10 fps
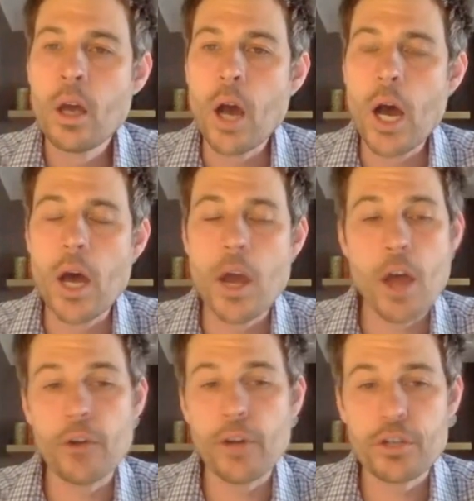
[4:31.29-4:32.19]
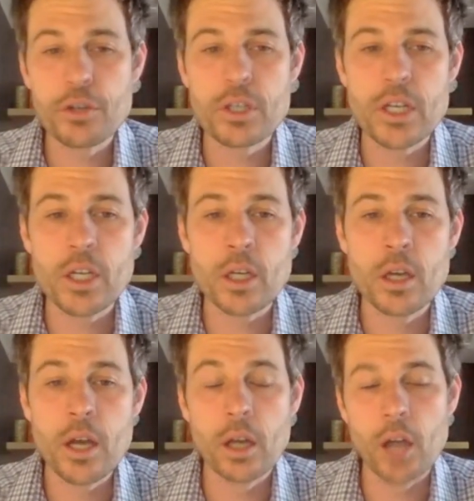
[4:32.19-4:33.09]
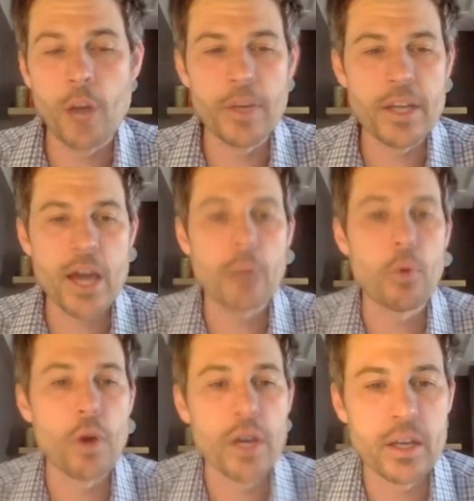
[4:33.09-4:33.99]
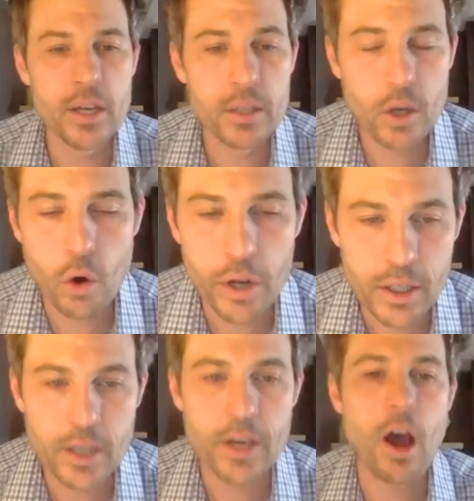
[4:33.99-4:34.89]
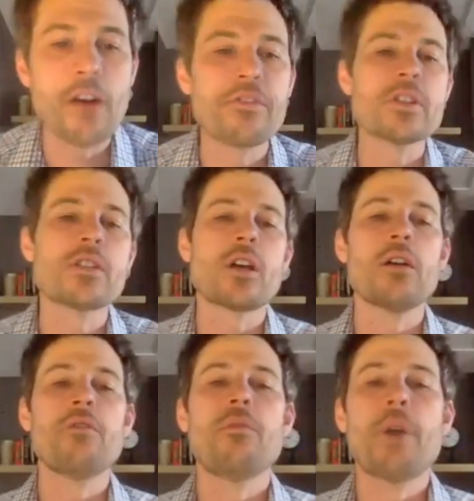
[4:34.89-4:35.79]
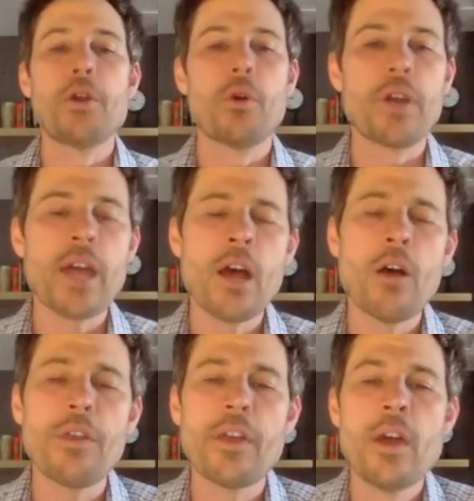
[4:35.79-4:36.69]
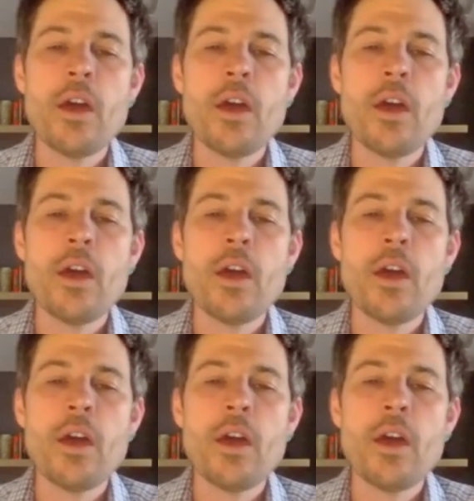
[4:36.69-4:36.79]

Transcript: Another interesting and alarming data point is, according to the Office of Minority Health,